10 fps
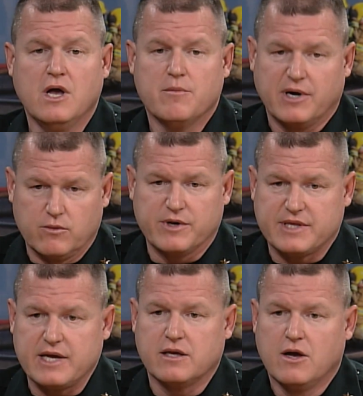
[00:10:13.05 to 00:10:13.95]
But
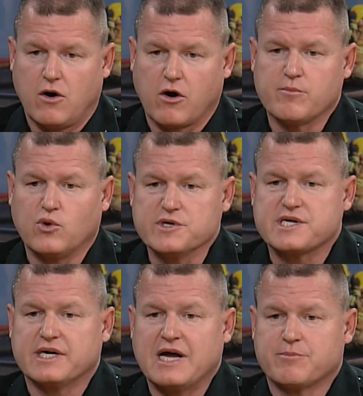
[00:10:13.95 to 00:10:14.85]
our employees
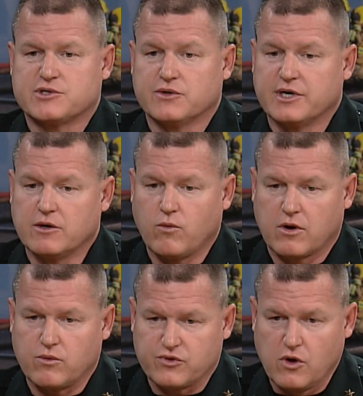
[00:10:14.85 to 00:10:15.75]
get an opportunity to
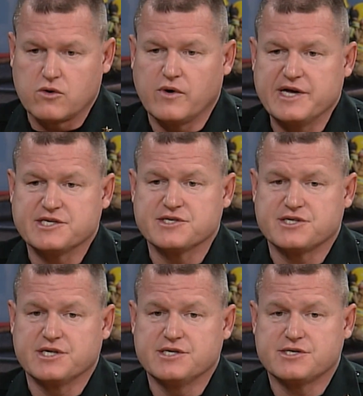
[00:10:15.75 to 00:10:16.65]
work with local
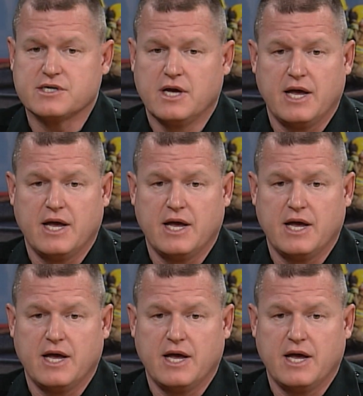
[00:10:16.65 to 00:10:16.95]
agencies